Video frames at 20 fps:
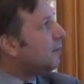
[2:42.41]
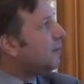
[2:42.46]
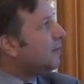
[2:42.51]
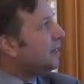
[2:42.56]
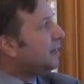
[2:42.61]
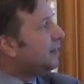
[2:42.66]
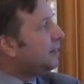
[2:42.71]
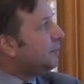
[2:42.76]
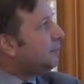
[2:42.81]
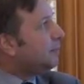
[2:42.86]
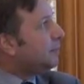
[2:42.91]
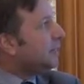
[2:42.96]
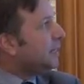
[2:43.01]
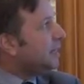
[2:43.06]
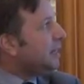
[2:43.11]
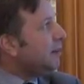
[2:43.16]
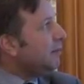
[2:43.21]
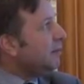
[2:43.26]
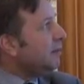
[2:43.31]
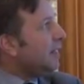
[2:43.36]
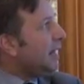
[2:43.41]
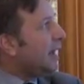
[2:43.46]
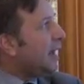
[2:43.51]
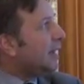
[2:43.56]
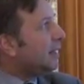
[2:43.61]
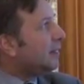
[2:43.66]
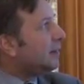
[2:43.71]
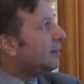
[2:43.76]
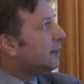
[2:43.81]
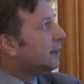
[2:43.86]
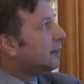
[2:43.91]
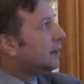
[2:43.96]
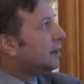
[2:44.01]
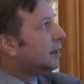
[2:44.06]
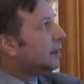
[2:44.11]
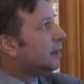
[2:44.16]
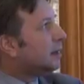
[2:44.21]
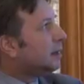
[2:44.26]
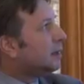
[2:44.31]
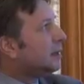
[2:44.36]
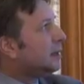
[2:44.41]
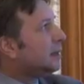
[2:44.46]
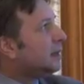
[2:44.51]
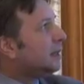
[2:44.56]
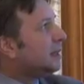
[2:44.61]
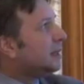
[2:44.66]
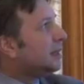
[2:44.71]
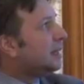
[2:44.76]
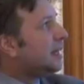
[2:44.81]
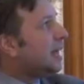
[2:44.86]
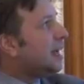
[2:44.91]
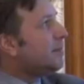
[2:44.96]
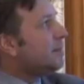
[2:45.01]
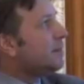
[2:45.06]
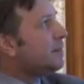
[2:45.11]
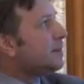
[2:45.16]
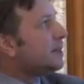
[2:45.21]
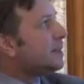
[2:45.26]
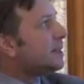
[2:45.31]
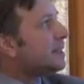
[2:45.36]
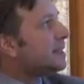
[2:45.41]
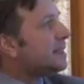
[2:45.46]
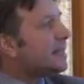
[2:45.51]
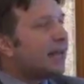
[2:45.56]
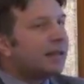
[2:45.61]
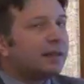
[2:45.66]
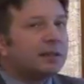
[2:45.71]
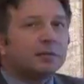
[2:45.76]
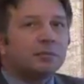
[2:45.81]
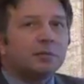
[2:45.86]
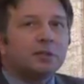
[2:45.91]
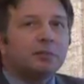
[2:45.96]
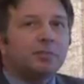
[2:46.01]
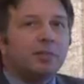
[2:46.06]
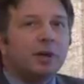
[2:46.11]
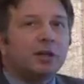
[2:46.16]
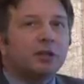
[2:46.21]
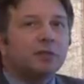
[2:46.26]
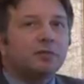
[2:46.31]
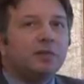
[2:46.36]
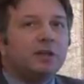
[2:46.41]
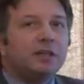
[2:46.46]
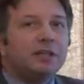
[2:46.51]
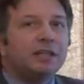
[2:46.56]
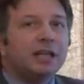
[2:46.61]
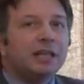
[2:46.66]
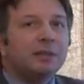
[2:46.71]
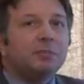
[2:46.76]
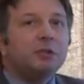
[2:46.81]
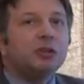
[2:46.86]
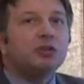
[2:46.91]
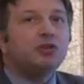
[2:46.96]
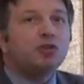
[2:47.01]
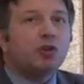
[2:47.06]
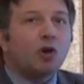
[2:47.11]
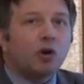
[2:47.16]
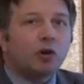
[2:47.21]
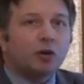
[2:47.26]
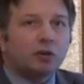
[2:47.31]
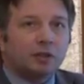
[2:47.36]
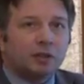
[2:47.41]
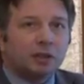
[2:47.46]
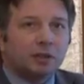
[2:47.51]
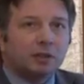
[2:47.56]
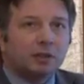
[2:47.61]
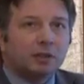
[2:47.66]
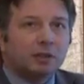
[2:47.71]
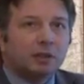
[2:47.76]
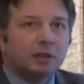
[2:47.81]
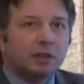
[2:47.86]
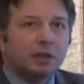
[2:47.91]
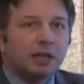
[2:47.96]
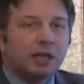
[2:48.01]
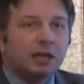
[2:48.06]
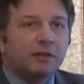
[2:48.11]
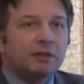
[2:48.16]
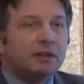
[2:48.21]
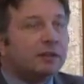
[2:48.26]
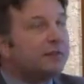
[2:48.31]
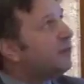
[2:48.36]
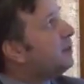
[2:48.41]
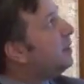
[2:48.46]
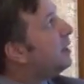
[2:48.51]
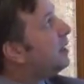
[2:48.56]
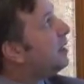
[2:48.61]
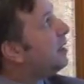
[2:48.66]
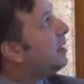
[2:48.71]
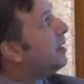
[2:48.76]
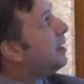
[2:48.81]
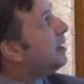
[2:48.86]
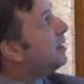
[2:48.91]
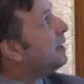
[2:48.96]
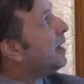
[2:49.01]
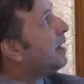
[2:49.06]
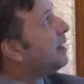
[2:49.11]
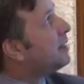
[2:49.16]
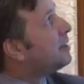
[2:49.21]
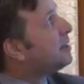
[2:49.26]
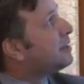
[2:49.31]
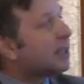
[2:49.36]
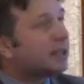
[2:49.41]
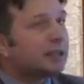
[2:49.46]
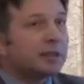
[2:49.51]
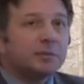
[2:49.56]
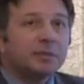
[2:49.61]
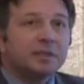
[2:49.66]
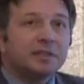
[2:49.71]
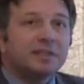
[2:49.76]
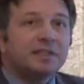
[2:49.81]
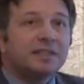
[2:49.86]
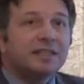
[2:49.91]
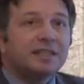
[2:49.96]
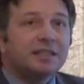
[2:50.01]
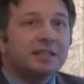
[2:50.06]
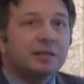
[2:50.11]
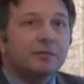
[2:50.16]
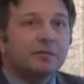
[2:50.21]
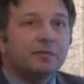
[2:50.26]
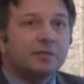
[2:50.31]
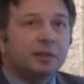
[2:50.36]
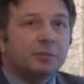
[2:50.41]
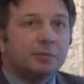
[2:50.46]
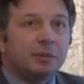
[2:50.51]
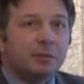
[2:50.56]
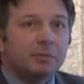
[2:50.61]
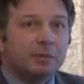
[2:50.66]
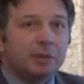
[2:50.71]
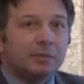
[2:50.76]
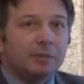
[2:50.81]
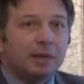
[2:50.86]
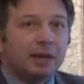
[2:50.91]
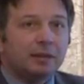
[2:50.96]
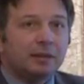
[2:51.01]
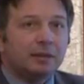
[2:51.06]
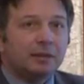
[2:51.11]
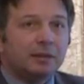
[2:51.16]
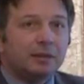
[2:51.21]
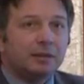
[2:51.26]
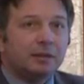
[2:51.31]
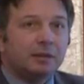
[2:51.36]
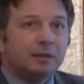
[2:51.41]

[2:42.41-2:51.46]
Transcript: We believe that the claim settlement period will not be shortened, even if the direct settlement system will be implemented,